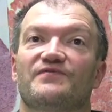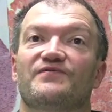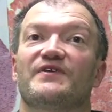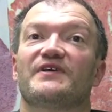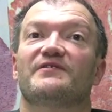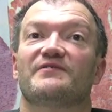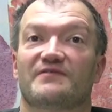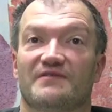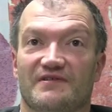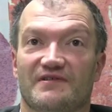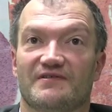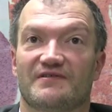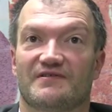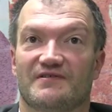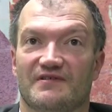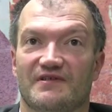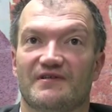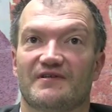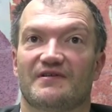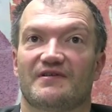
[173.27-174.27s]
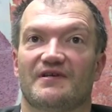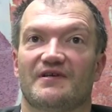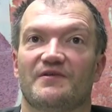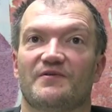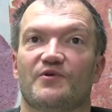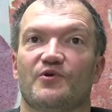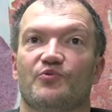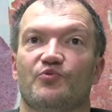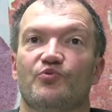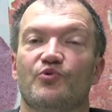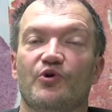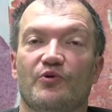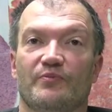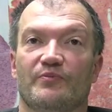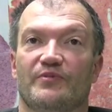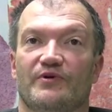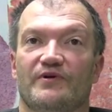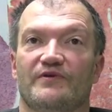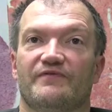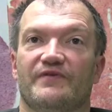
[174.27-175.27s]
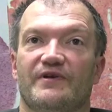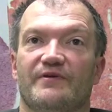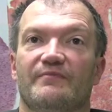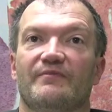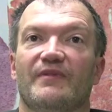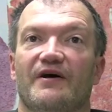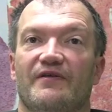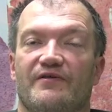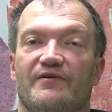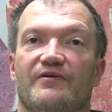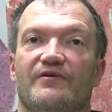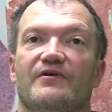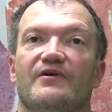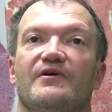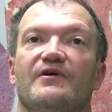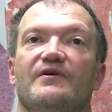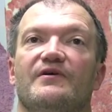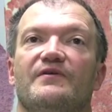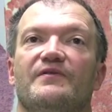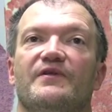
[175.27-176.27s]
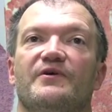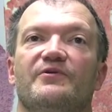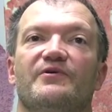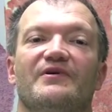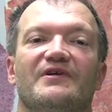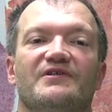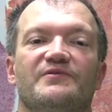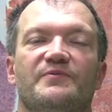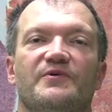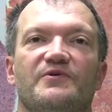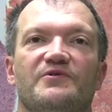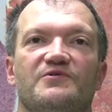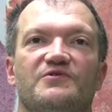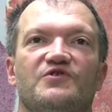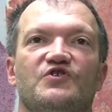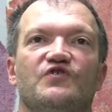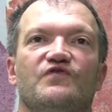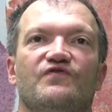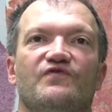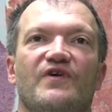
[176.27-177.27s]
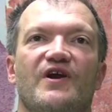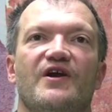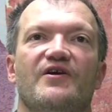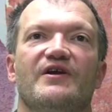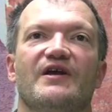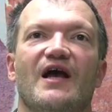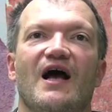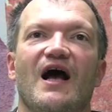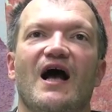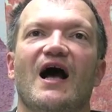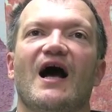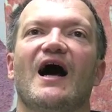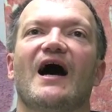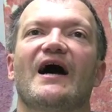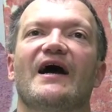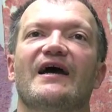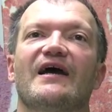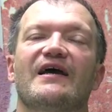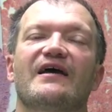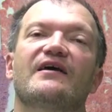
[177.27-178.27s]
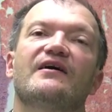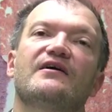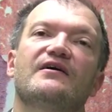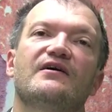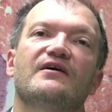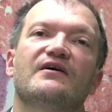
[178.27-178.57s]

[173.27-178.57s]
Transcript: fetuses in the womb of their mother, they were exposed to very high